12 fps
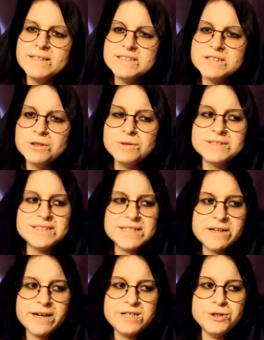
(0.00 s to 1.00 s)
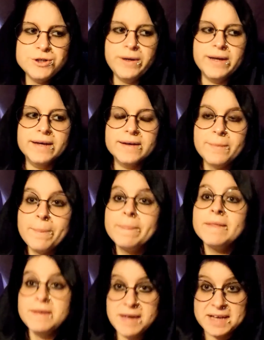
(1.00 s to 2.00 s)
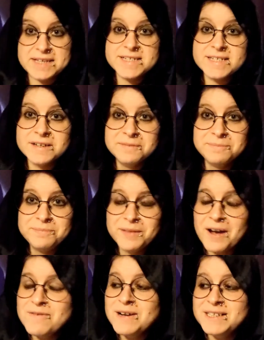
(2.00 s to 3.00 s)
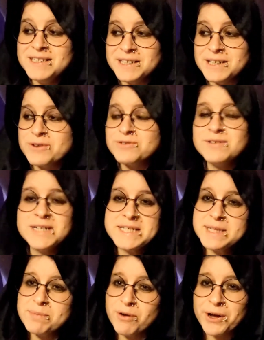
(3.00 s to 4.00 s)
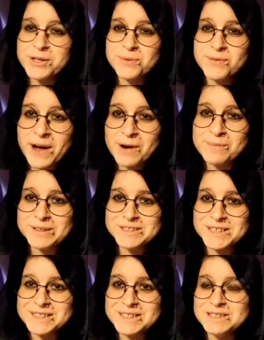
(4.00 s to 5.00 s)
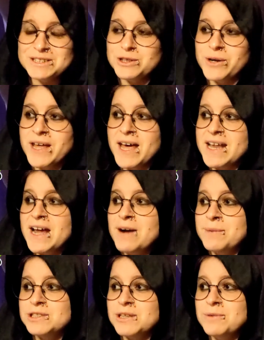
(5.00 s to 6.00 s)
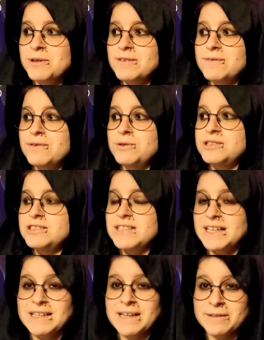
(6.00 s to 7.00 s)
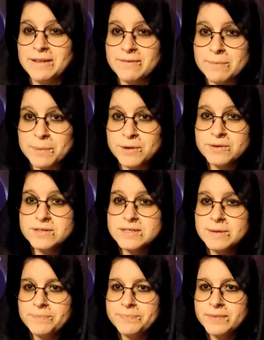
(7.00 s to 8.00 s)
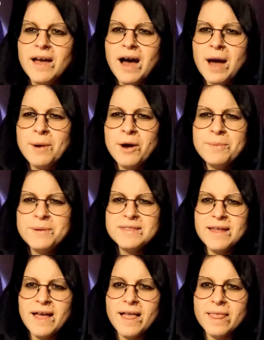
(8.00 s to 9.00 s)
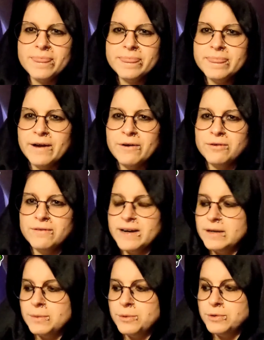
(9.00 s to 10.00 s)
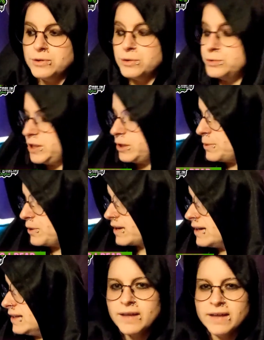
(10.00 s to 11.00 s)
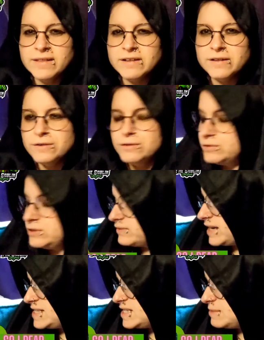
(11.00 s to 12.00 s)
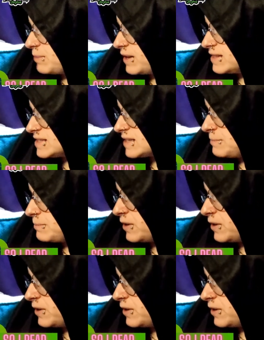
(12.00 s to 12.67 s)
So, did I enjoy it? Yes, I really did. I was really surprised with how much I did enjoy it and how much I'm looking forward to checking out the other books. I'm hoping that they're all available on audiobook and that they're all narrated by the same